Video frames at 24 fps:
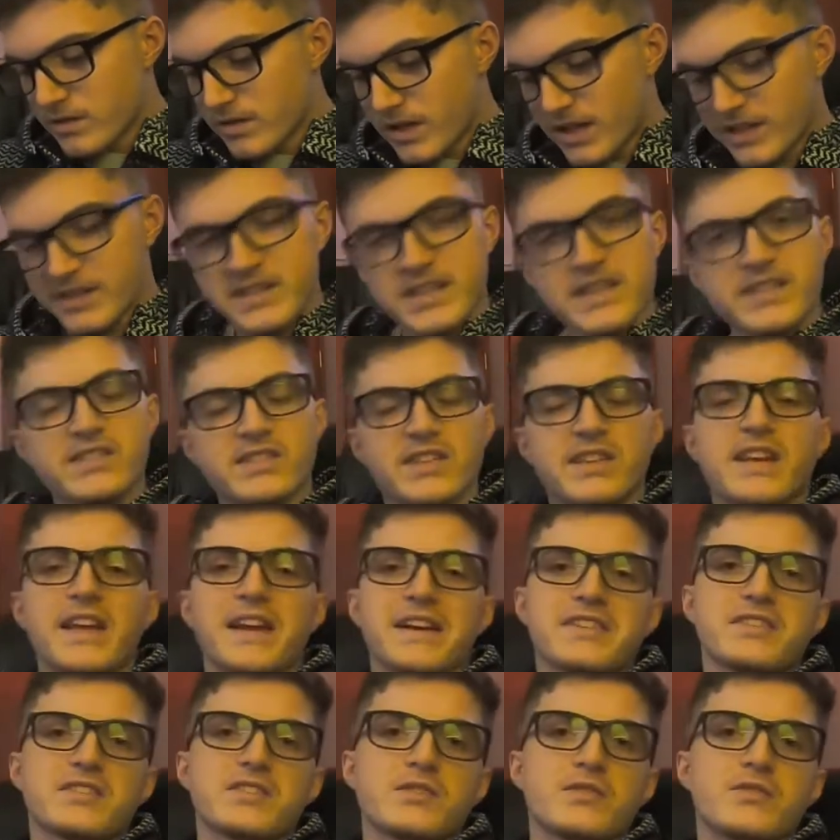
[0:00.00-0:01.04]
it
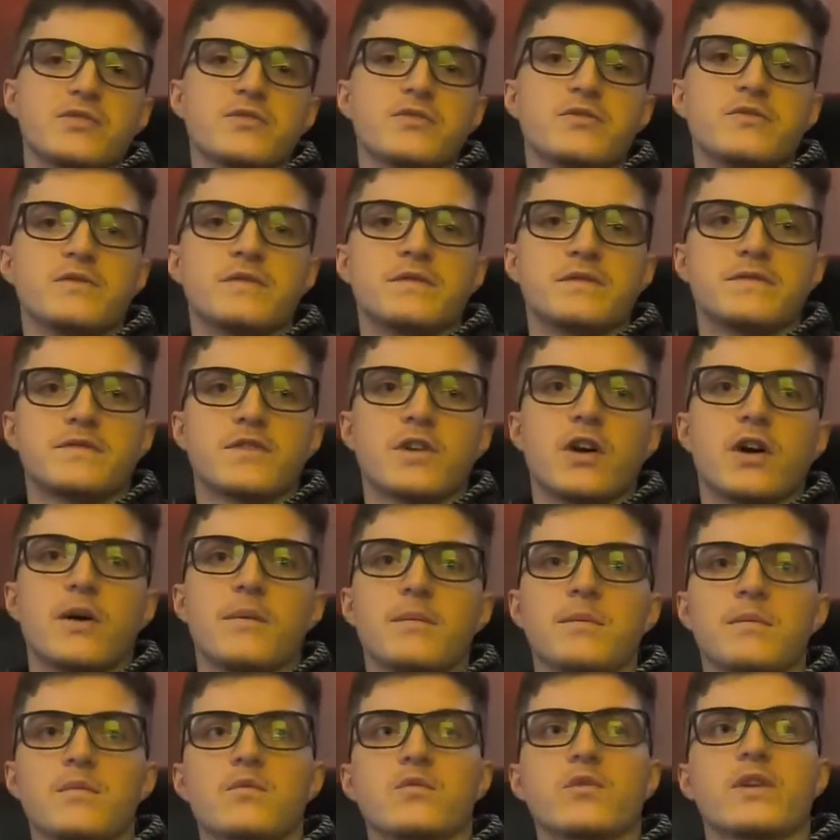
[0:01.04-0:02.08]
disconnects you
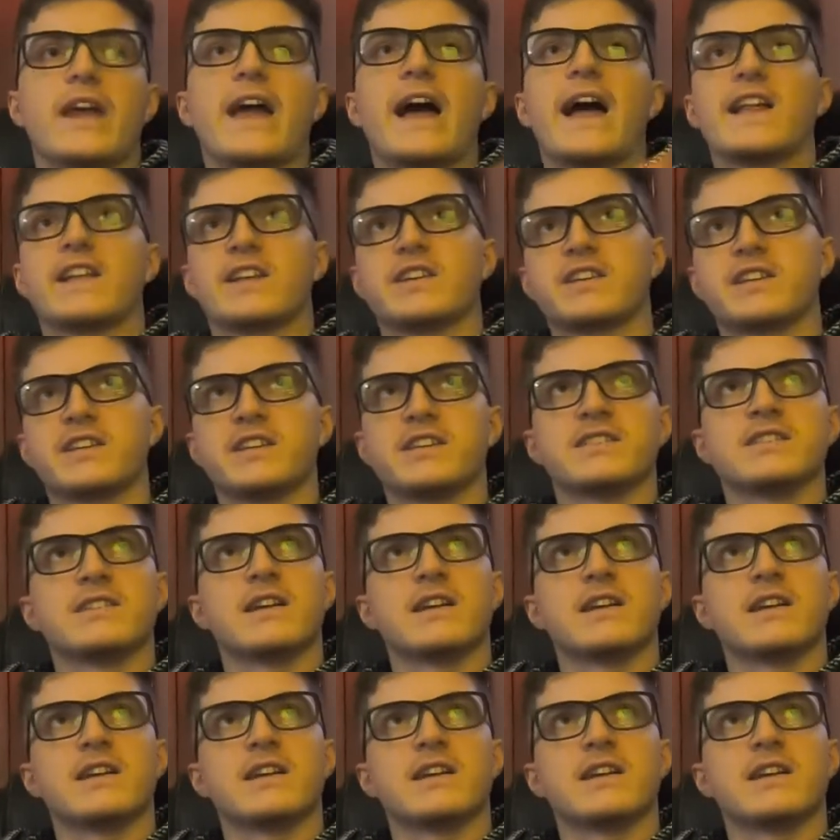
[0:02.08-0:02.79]
from reality.